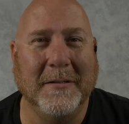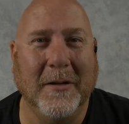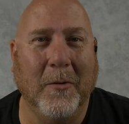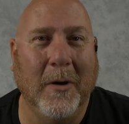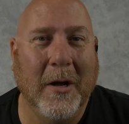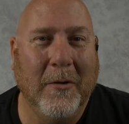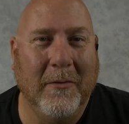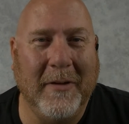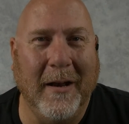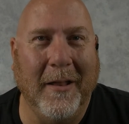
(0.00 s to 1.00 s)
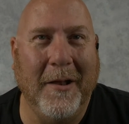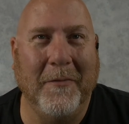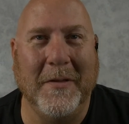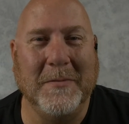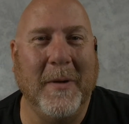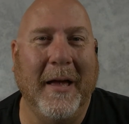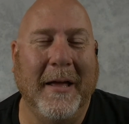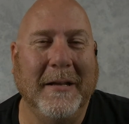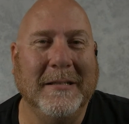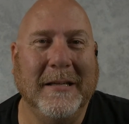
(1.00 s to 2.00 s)
So we've got a lot of these
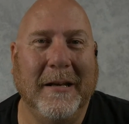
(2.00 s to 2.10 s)
behind us,